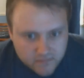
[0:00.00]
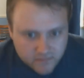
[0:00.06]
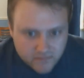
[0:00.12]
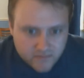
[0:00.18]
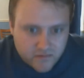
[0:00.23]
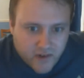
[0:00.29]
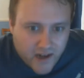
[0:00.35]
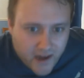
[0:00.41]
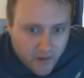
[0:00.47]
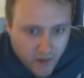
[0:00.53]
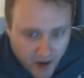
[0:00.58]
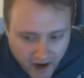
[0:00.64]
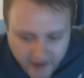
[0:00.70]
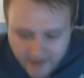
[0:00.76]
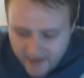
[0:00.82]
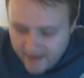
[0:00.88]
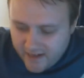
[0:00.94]
well,
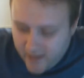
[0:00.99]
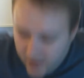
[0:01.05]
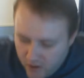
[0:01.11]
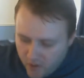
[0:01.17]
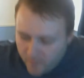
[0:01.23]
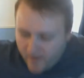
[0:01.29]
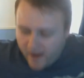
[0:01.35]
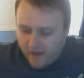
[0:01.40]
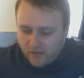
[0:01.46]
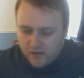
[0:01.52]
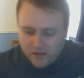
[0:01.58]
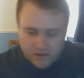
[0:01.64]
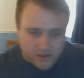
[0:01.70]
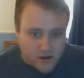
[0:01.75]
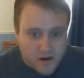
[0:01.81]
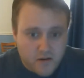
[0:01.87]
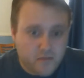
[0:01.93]
I need a new mouse,
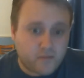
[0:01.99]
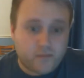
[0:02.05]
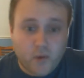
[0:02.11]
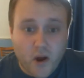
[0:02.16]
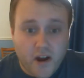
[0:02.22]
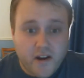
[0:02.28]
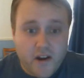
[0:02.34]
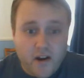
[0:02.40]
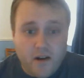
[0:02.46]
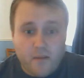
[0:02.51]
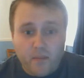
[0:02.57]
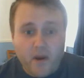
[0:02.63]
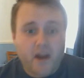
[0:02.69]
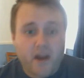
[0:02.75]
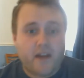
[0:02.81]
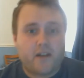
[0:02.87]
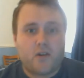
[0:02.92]
so why not
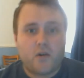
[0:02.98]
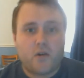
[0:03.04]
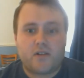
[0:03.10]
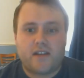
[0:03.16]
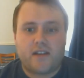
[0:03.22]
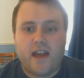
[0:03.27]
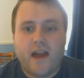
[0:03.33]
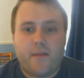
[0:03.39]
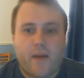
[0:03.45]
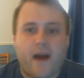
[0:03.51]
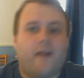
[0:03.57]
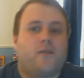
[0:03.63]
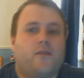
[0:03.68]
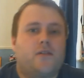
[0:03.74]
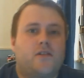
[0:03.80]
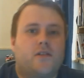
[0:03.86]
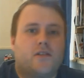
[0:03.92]
buy a Corsair
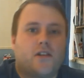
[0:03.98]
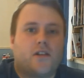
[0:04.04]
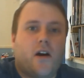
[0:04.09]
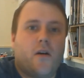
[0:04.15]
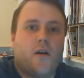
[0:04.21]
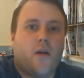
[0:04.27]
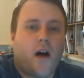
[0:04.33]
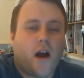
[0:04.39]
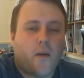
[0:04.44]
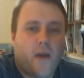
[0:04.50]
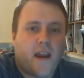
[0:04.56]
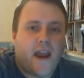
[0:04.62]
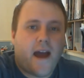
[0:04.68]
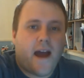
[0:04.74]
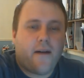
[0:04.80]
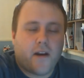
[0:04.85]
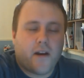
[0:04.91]
mouse? So I went
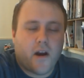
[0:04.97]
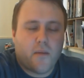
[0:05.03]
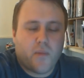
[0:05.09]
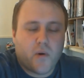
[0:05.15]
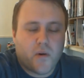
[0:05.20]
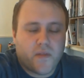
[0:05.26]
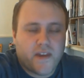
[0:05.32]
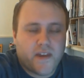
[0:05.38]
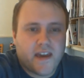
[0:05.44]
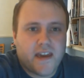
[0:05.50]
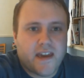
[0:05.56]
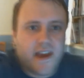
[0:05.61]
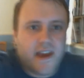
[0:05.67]
out and I bought the